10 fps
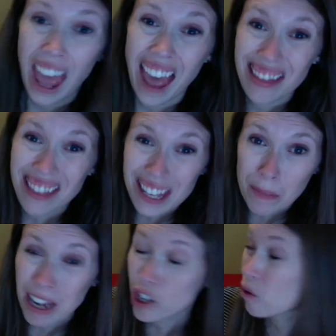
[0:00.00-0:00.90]
And this
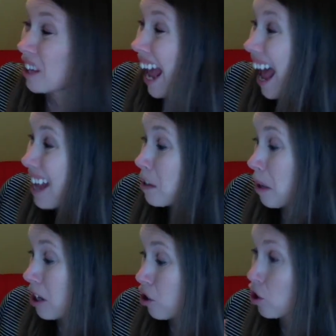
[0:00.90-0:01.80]
page only has
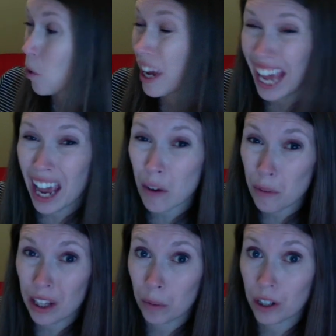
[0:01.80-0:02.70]
pictures, so I can't
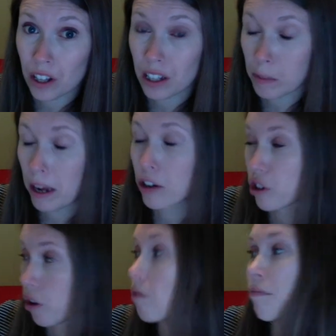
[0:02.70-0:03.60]
read the words on this page,
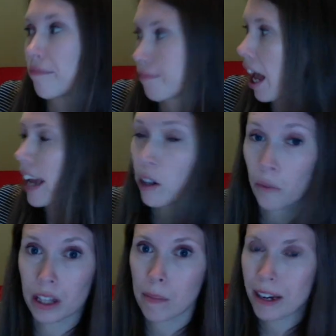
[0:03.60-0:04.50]
so I can
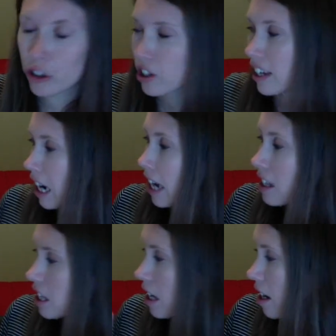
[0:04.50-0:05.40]
read the pictures again. I
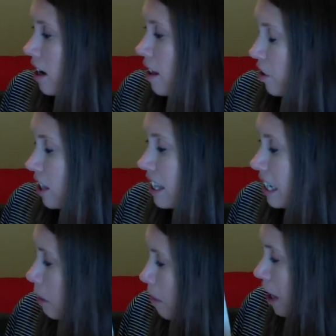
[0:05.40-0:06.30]
see there's a
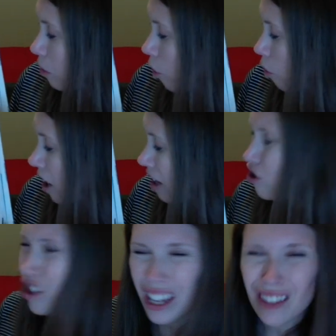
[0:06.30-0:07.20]
stick being thrown, and
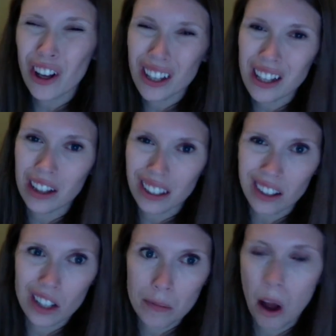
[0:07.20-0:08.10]
she looks a
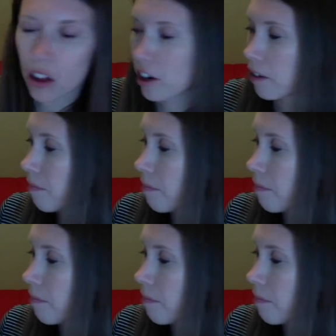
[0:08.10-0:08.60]
little smaller.